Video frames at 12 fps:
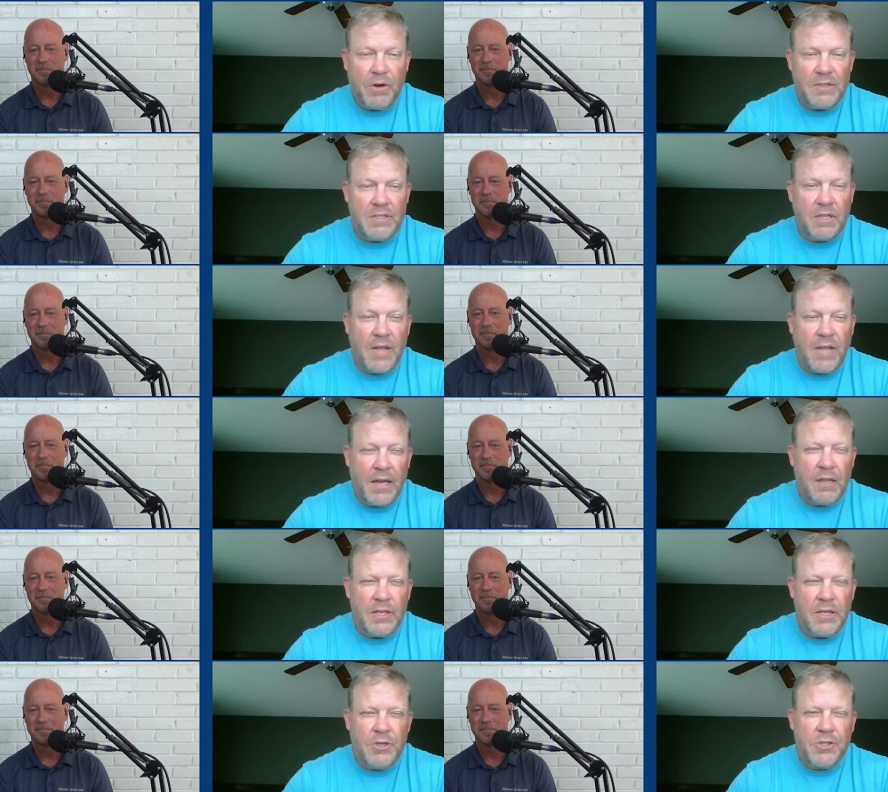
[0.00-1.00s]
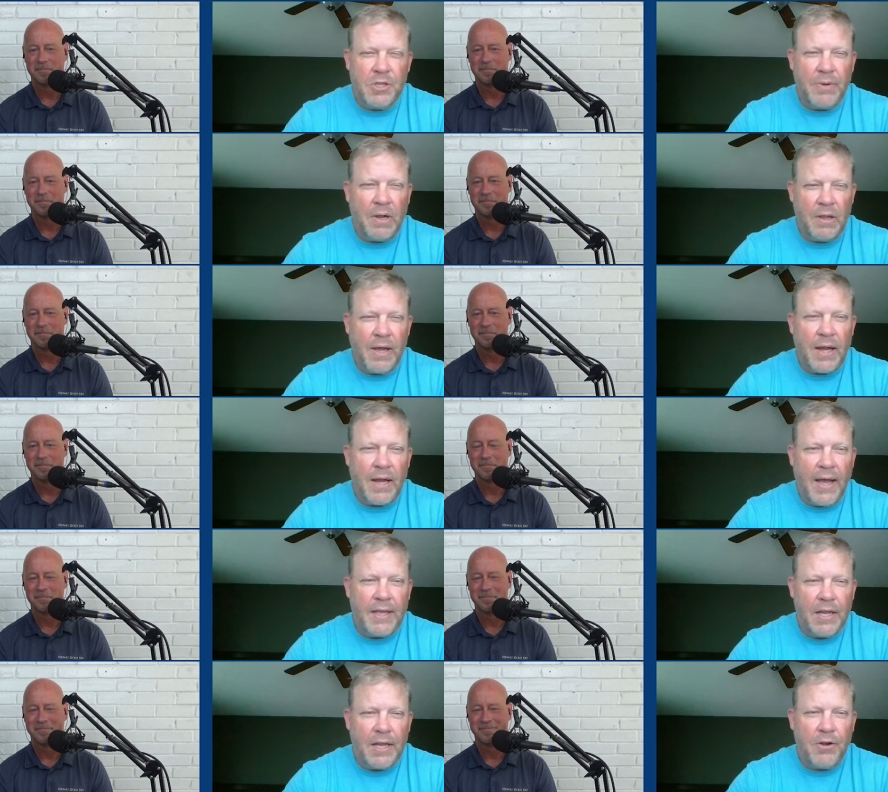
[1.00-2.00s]
Speaker 1: is a lot of leadership and a lot of
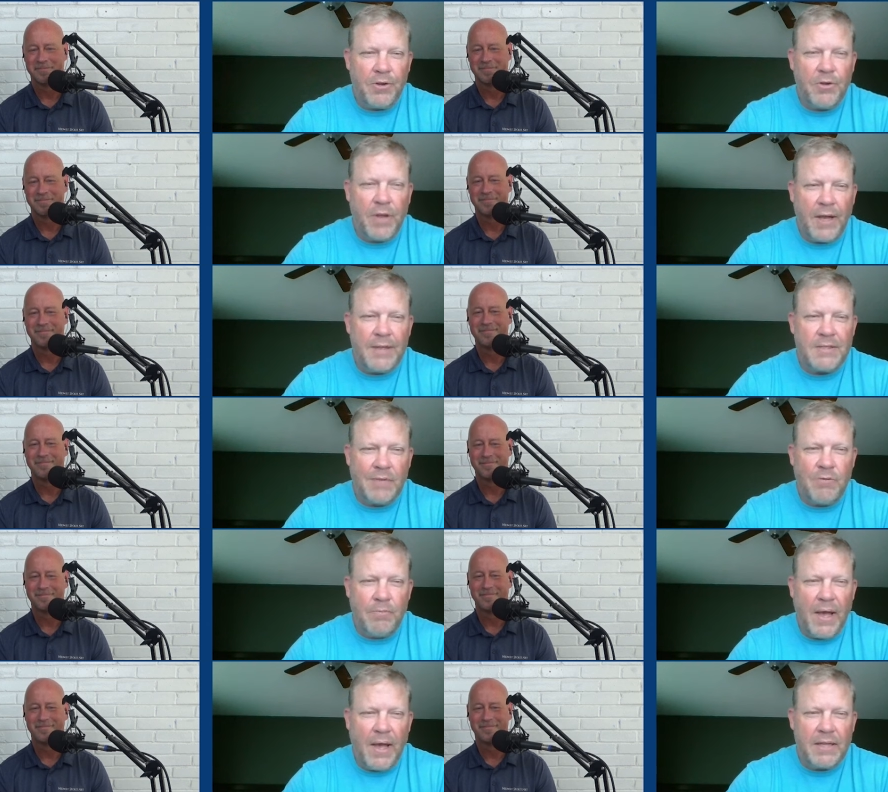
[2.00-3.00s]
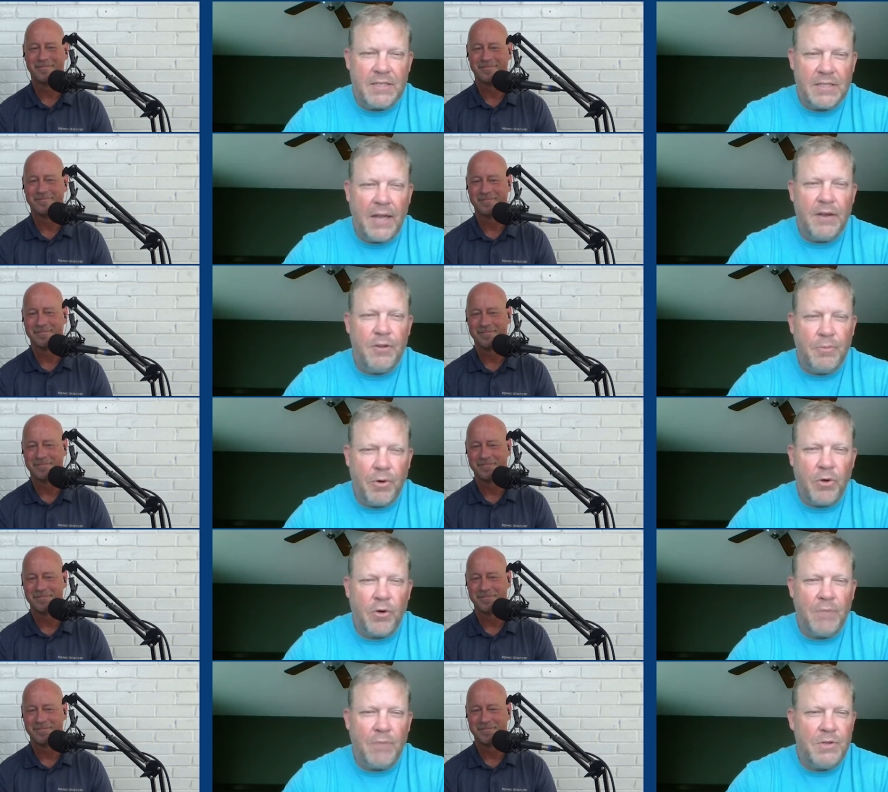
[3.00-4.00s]
high character guys coming back, staying in the
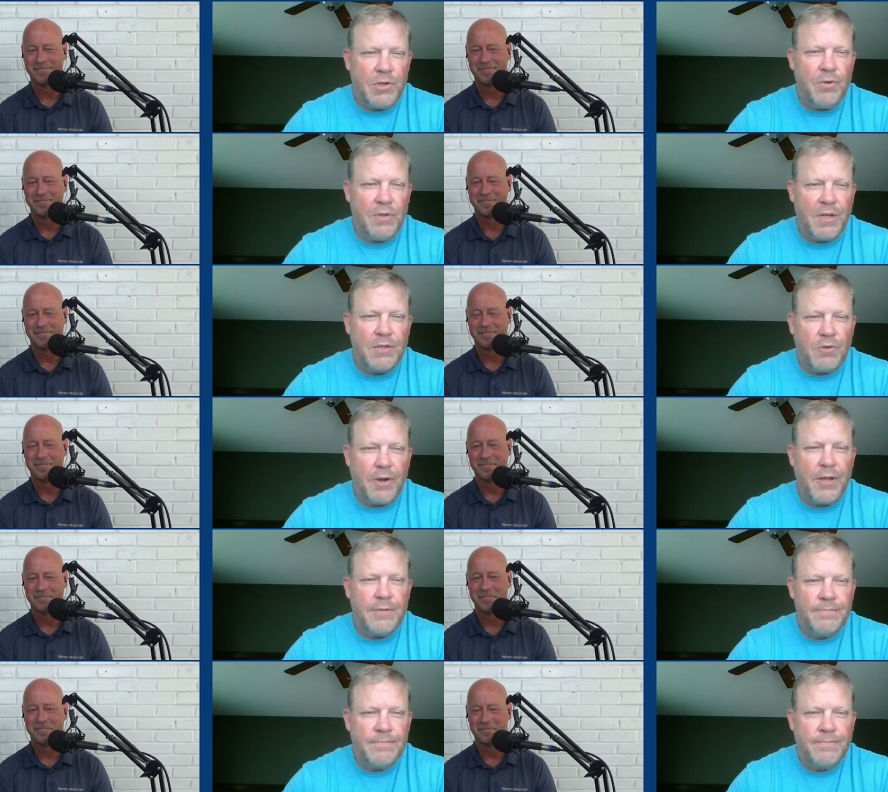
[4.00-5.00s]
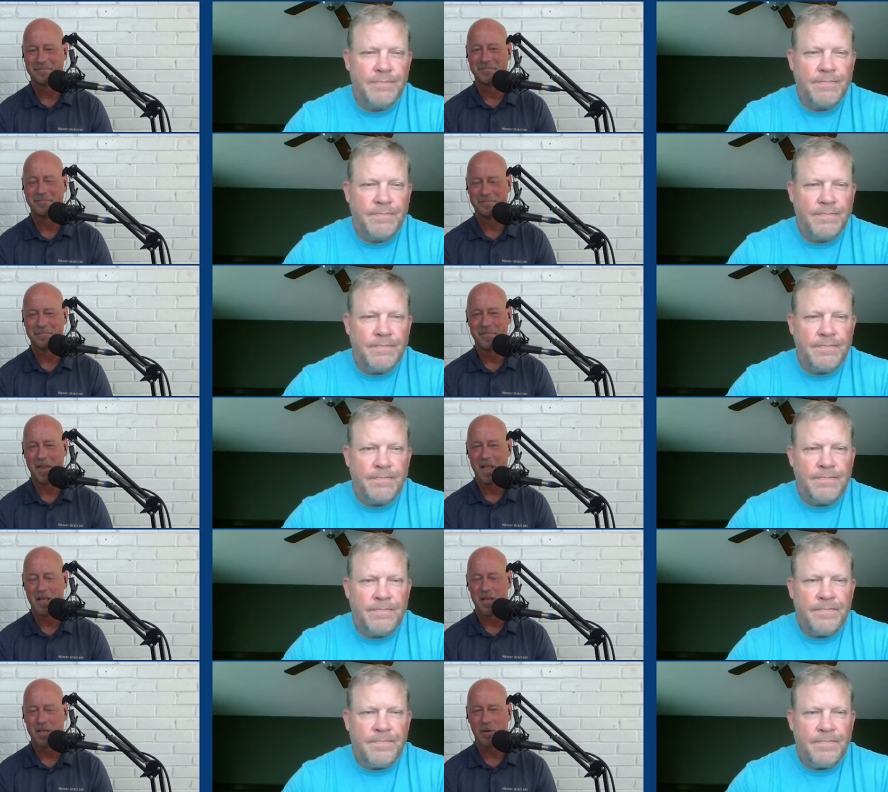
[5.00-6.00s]
program, and doing things right.
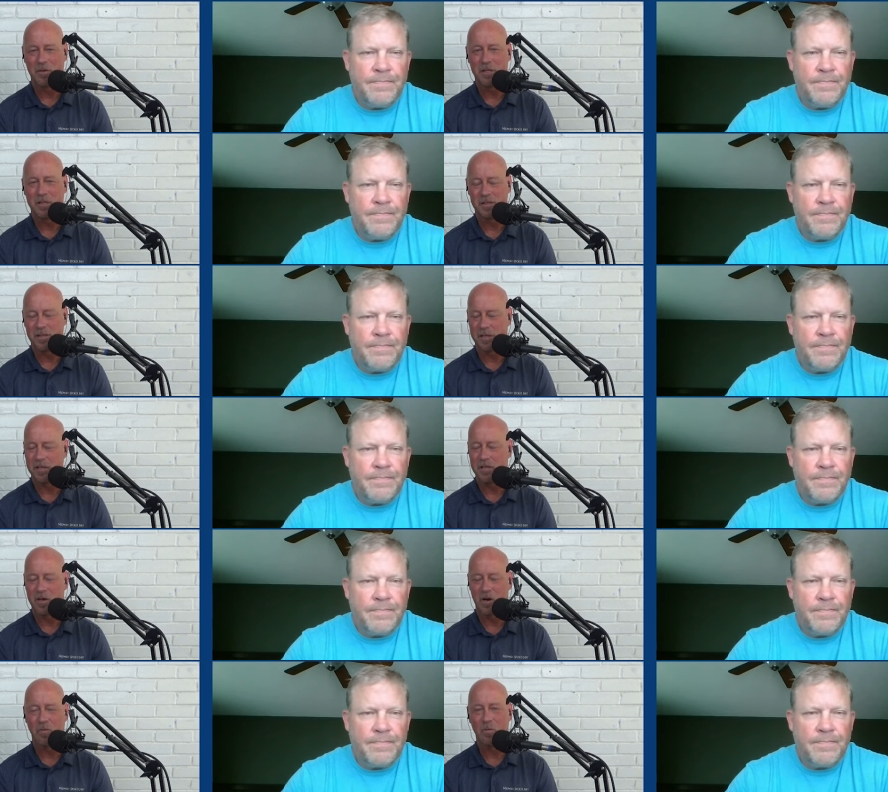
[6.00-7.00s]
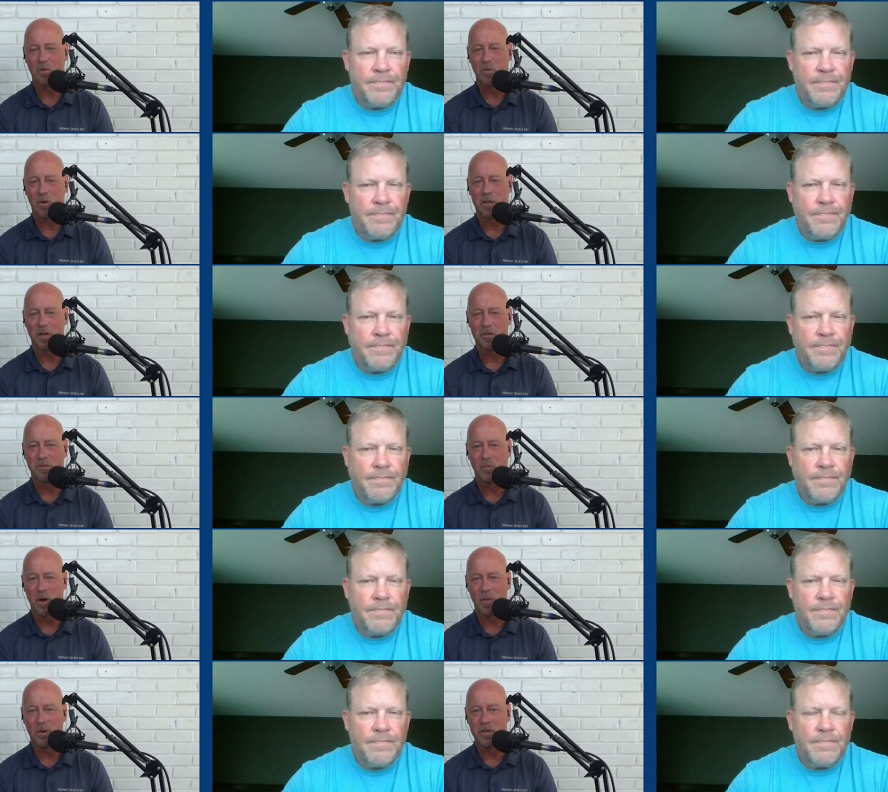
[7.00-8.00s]
Speaker 2: Coach, let's let's start with one of those.
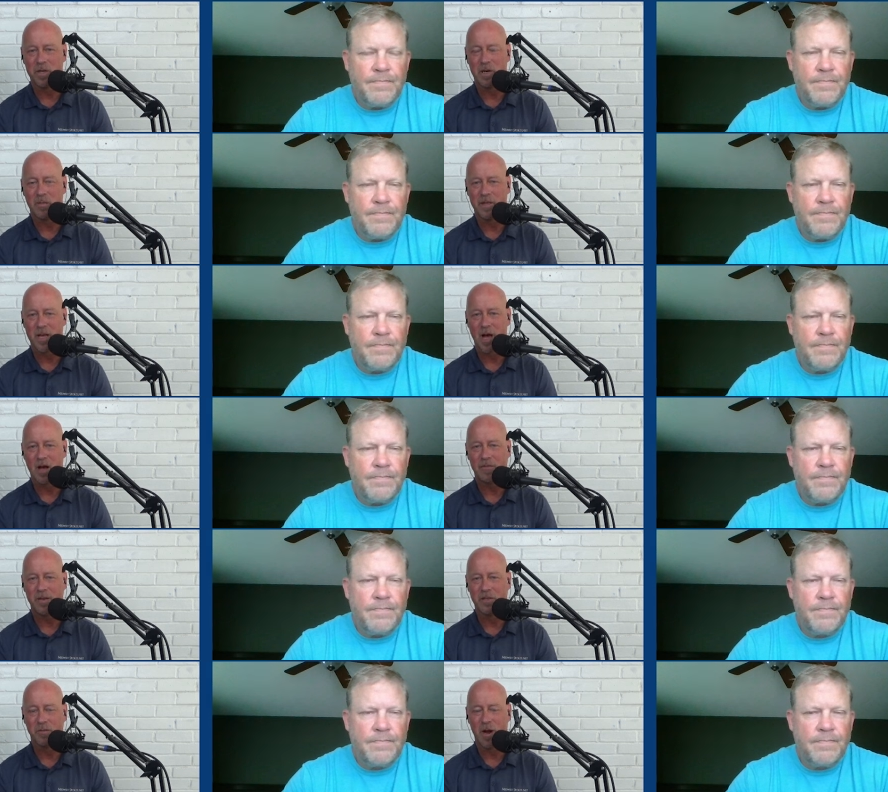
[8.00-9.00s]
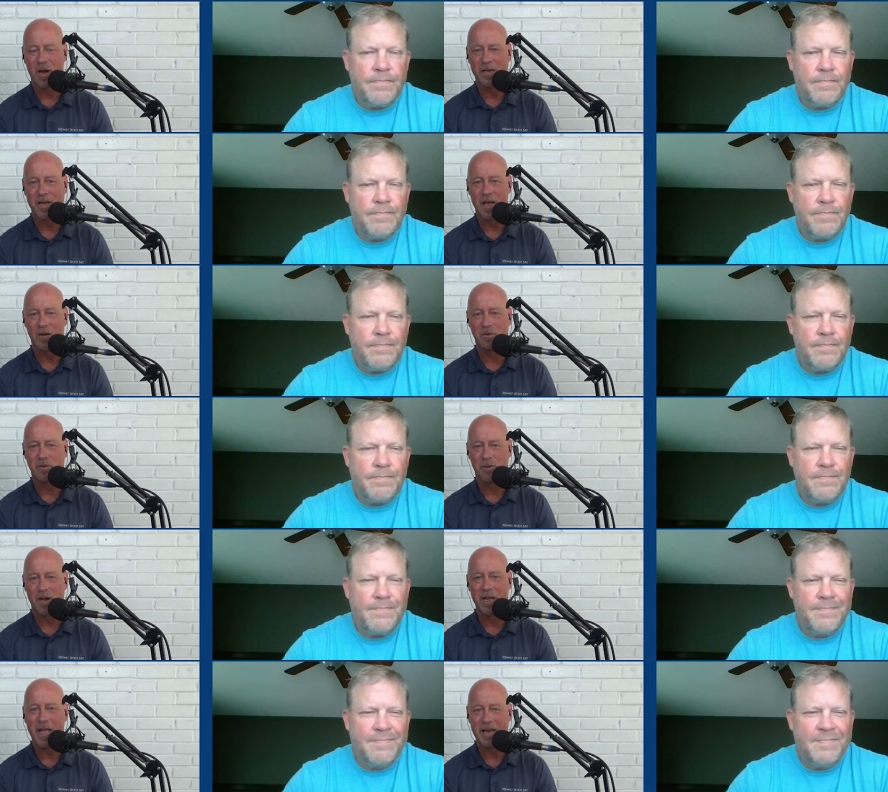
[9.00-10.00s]
I want to talk about the offense right now.
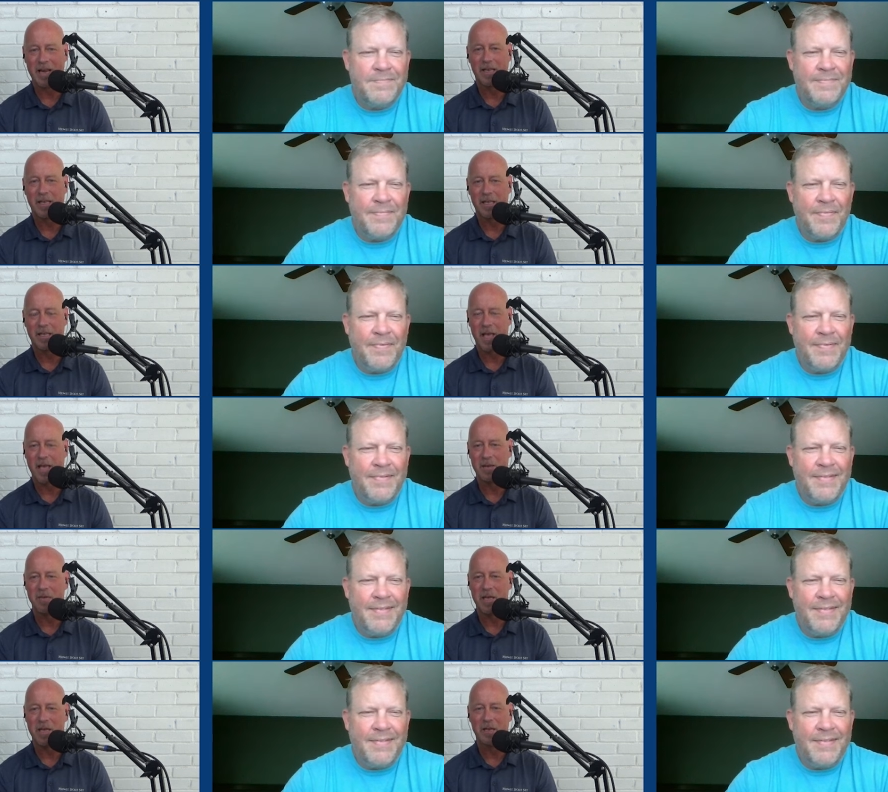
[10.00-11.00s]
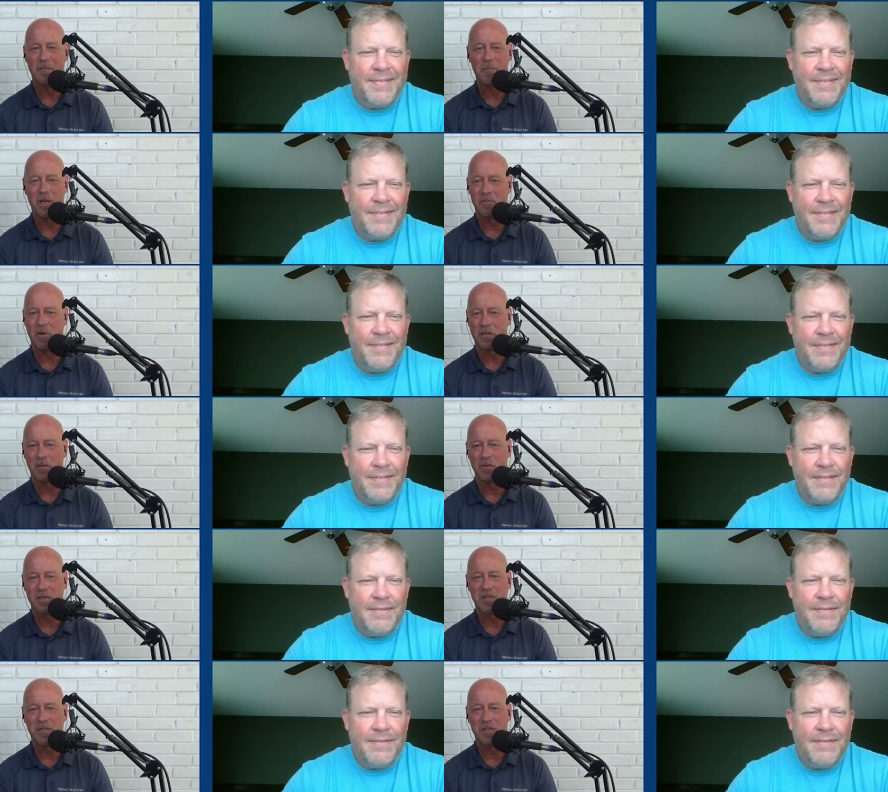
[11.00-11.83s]
Trey Hedrick came in midway through the